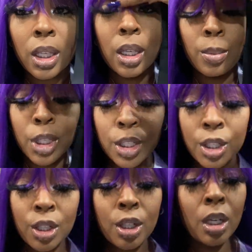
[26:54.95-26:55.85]
Kimmish.
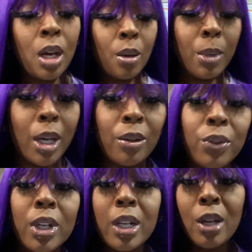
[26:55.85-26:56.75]
Go, babe,
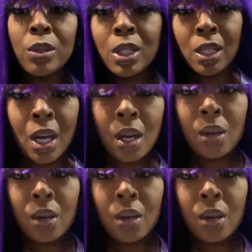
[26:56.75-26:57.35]
for the dose. Go.